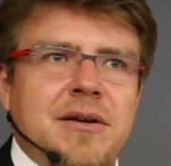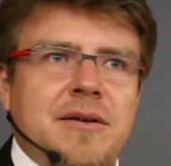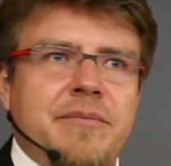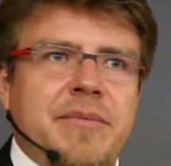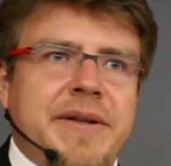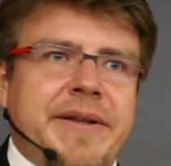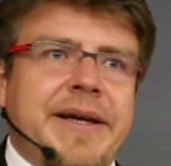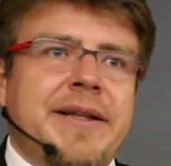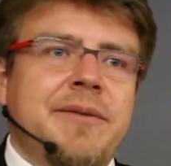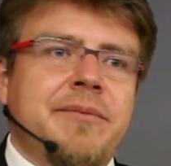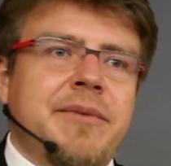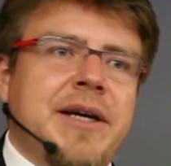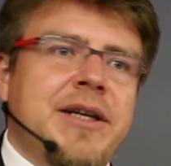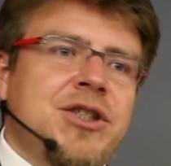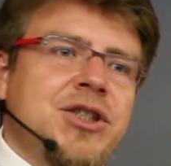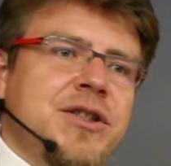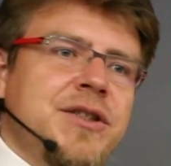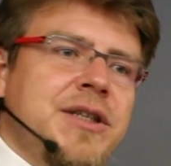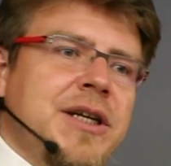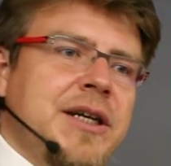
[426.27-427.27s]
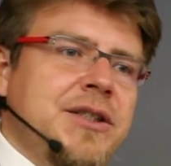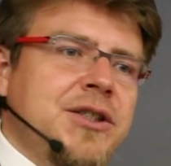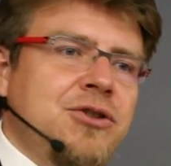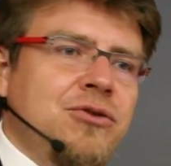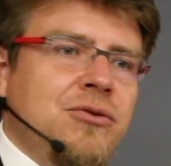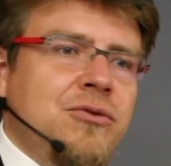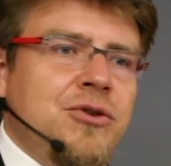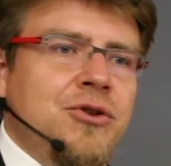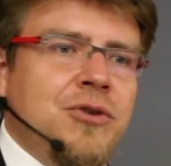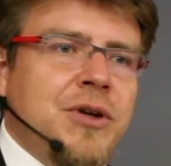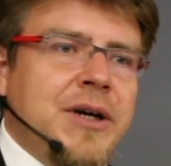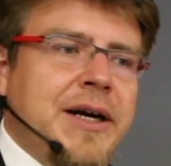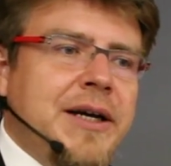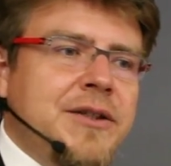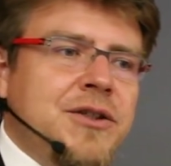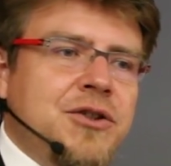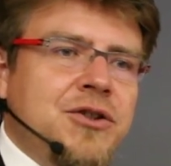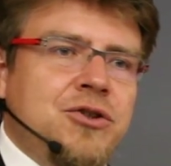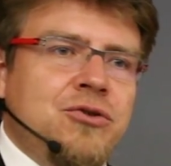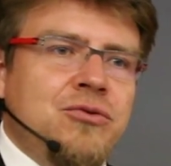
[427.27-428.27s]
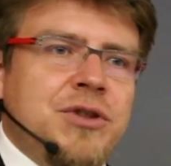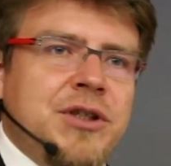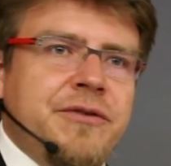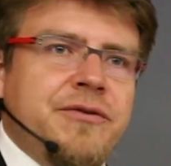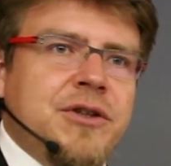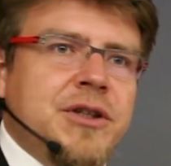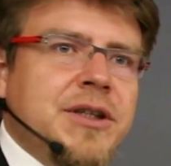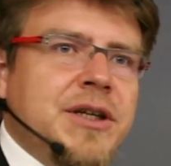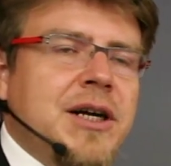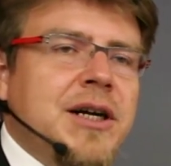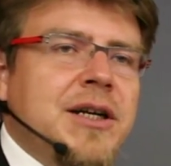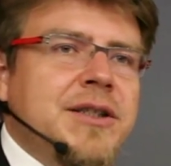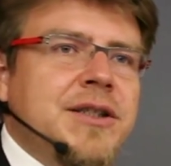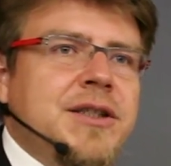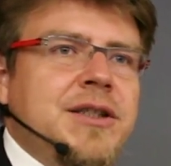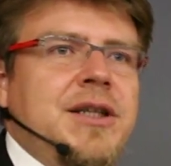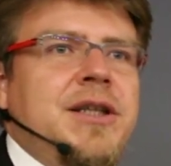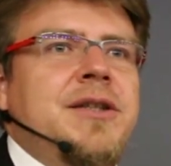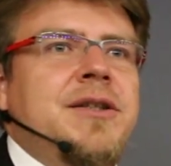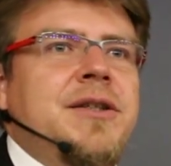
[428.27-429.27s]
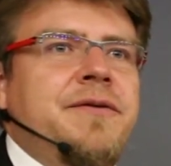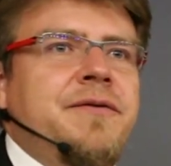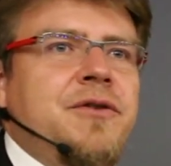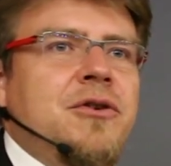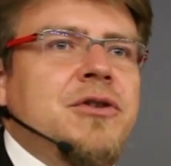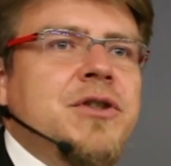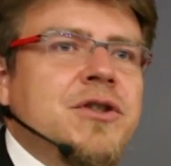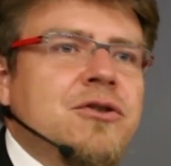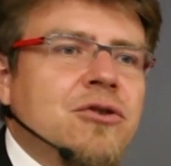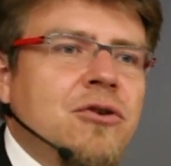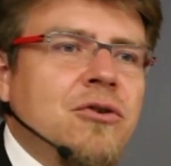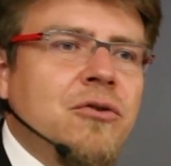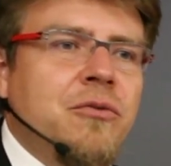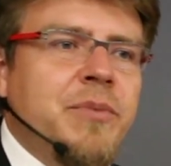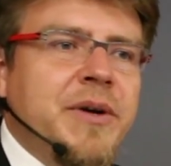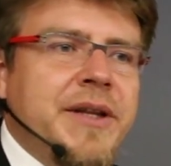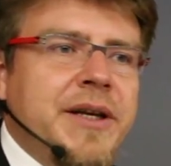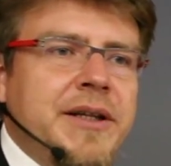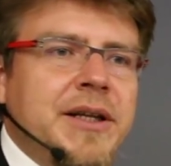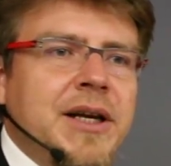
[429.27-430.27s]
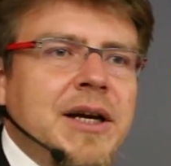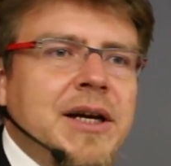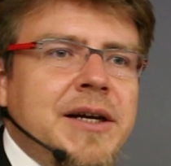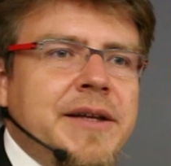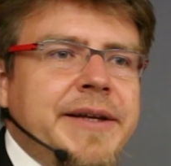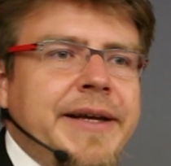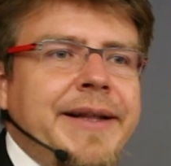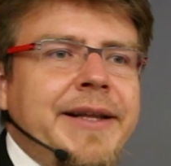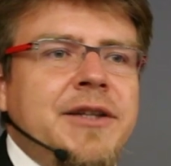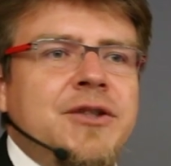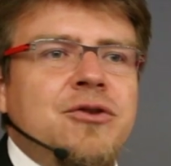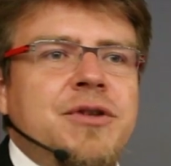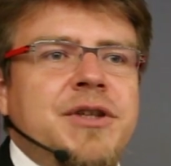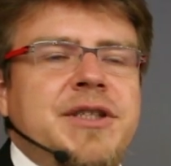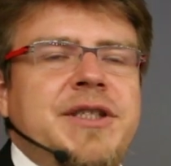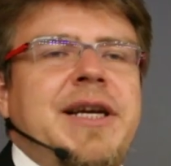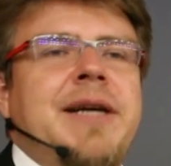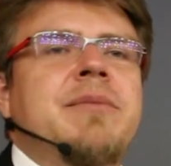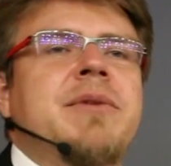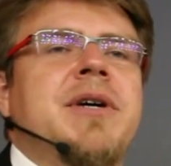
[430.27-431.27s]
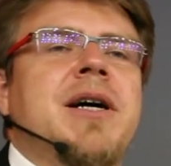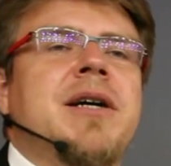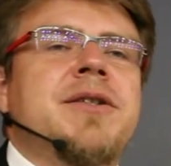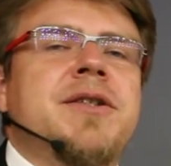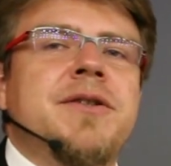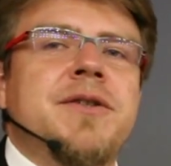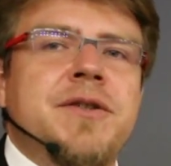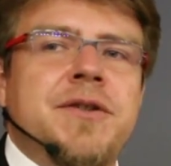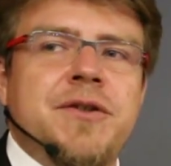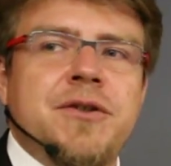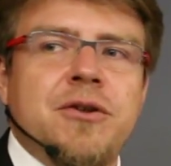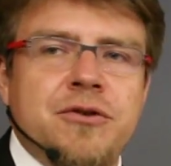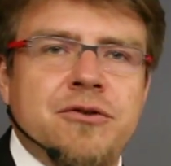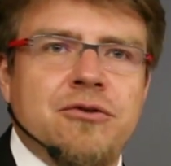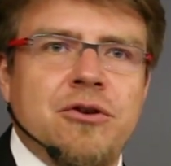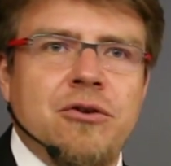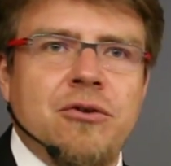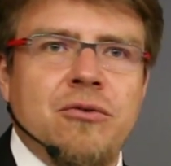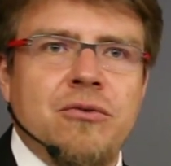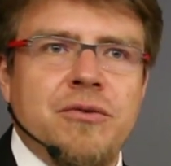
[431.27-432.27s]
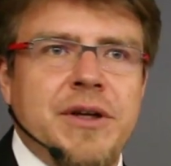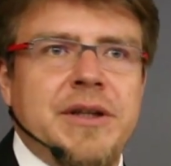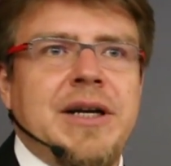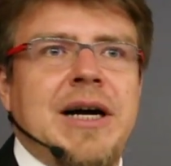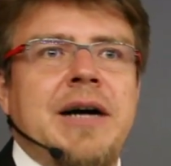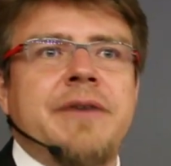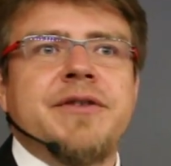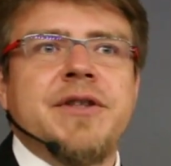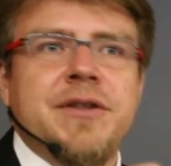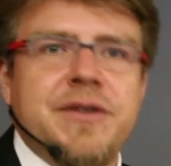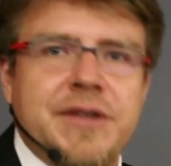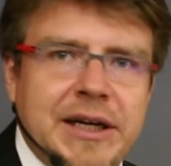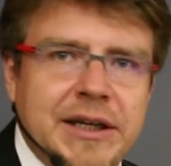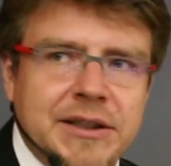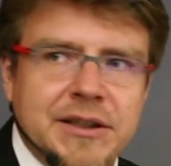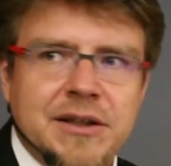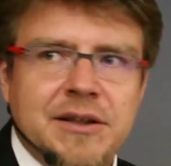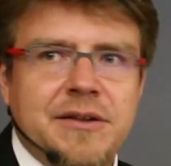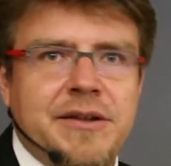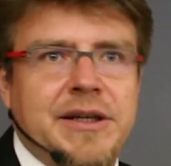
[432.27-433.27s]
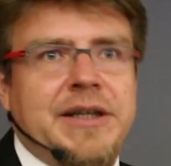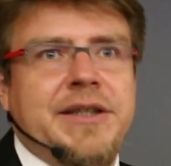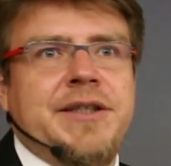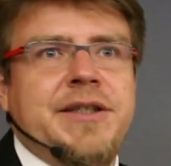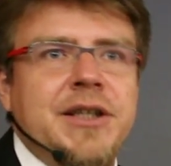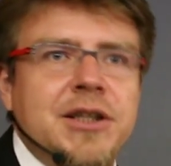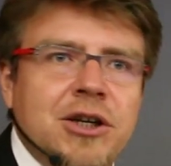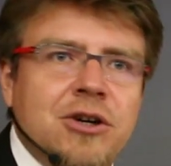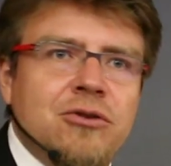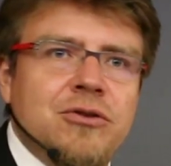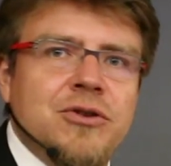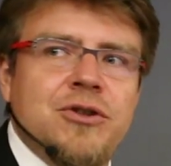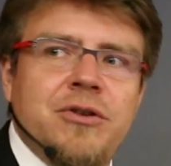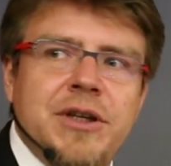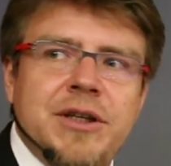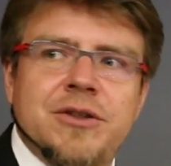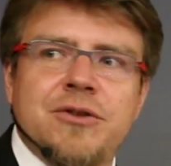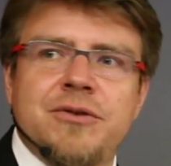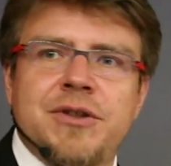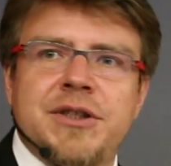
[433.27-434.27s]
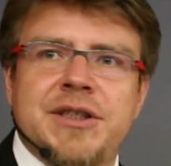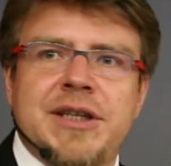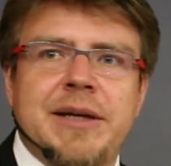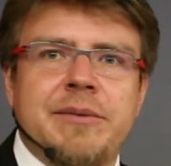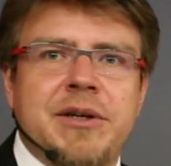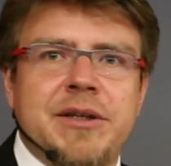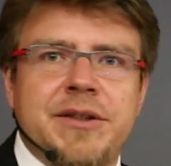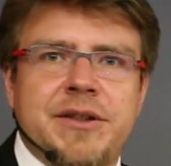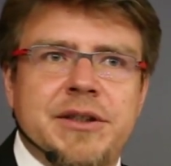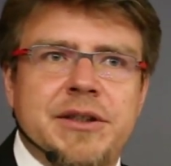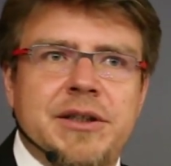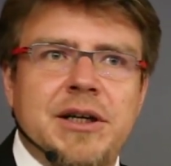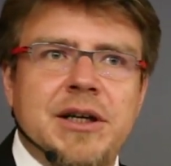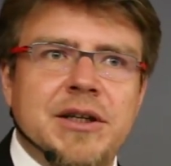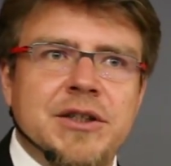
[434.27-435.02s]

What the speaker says: But then imagine that you had 2 different cards in the first row, but then they lead to the same card in the third row. Then after that, they're still going to lead to the same answer.